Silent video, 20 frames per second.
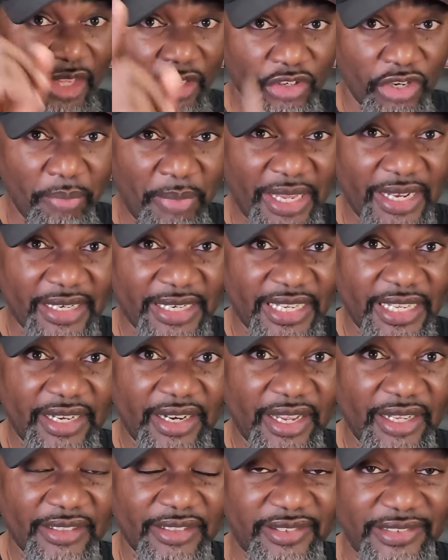you better get
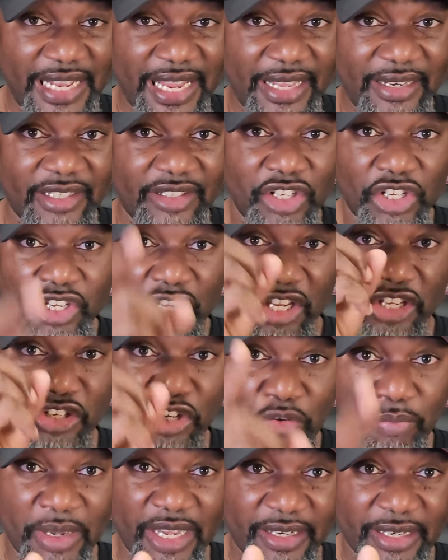an understanding, and
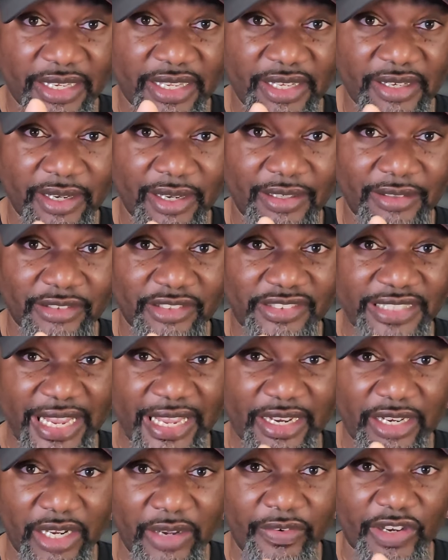you better get an
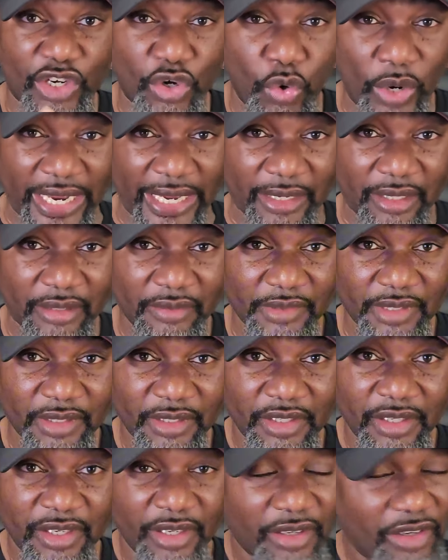understanding of it quick.
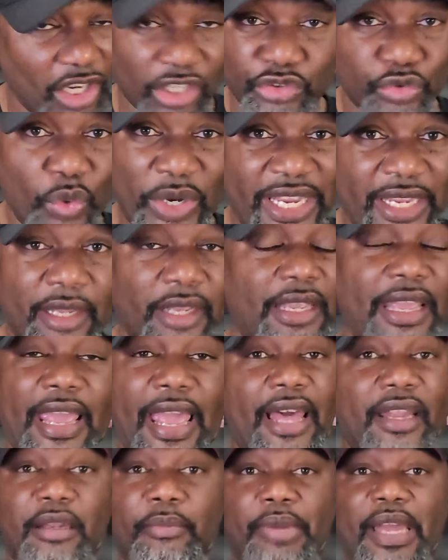Because we
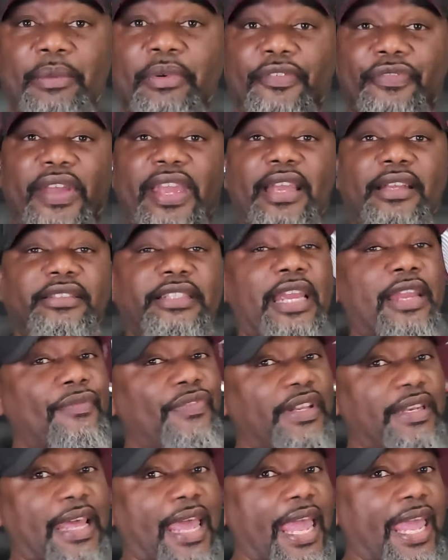Alabama fans ain't
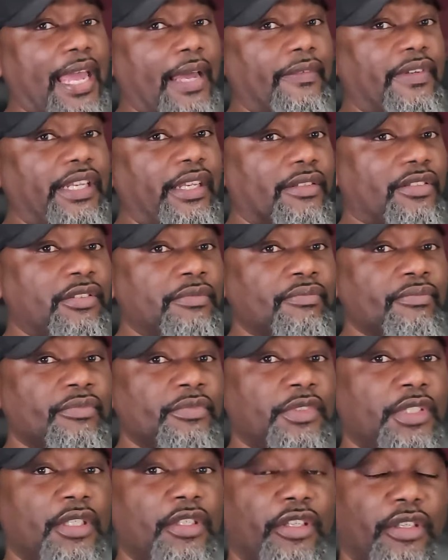finna have this.
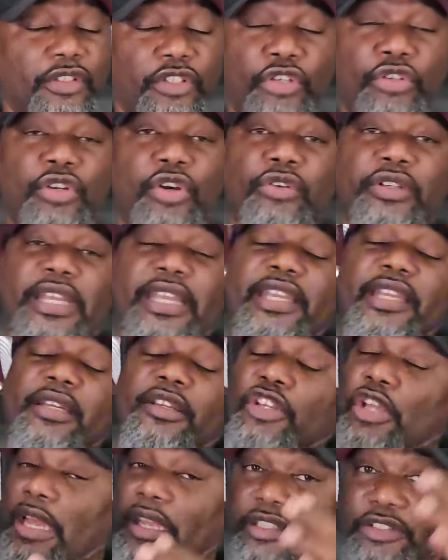You're going to
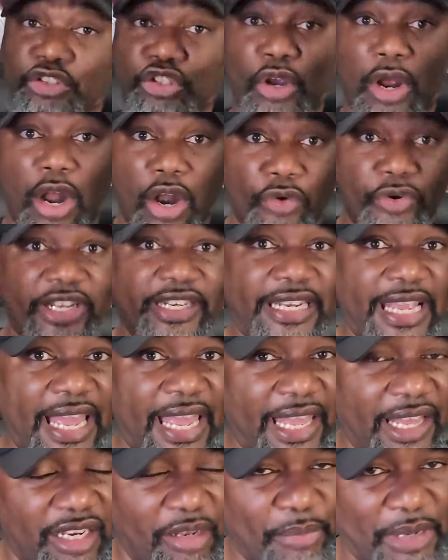hear, you already
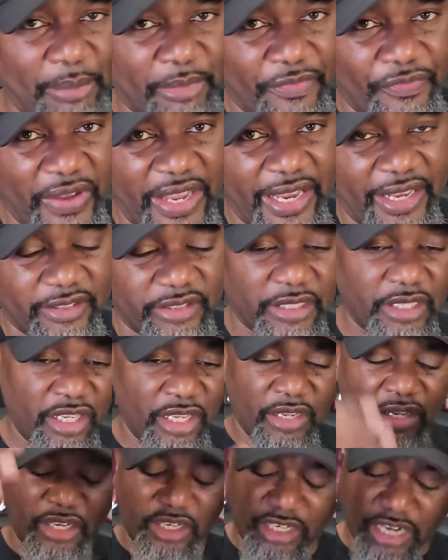got Alabama fans
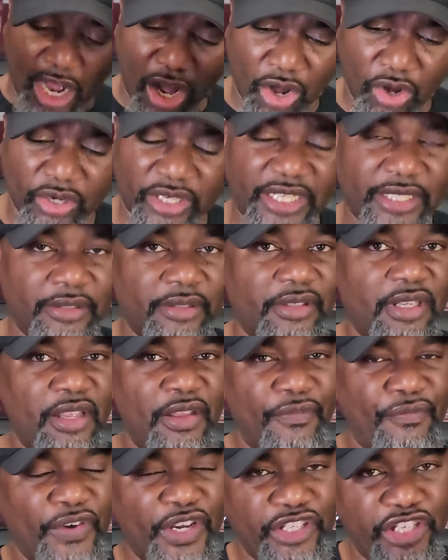calling
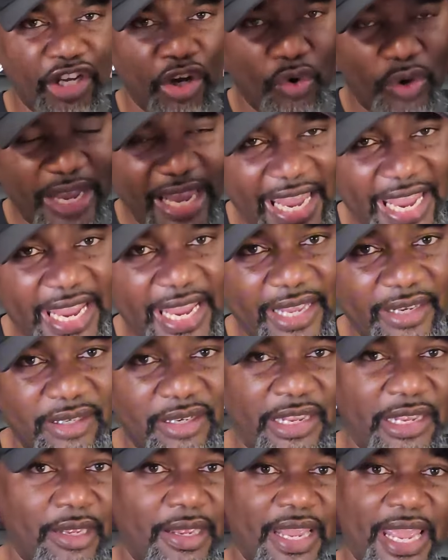for your
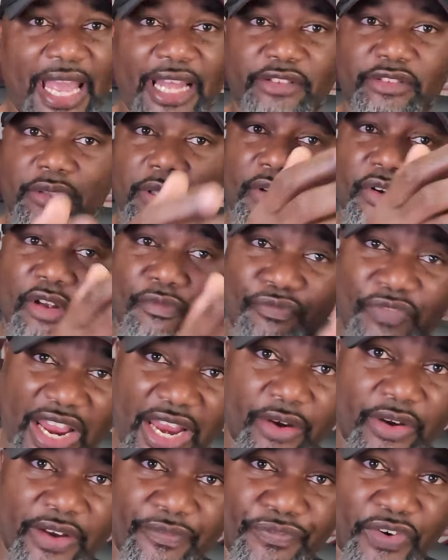head after a
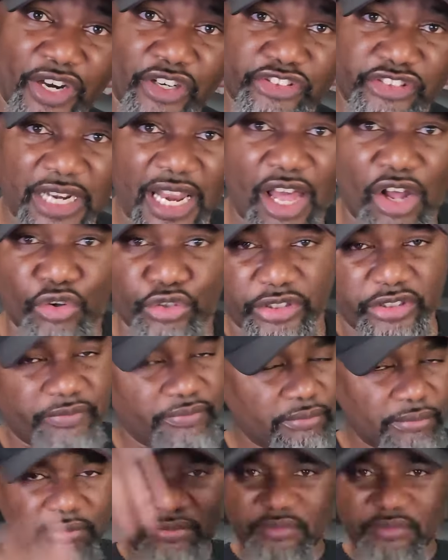very first loss.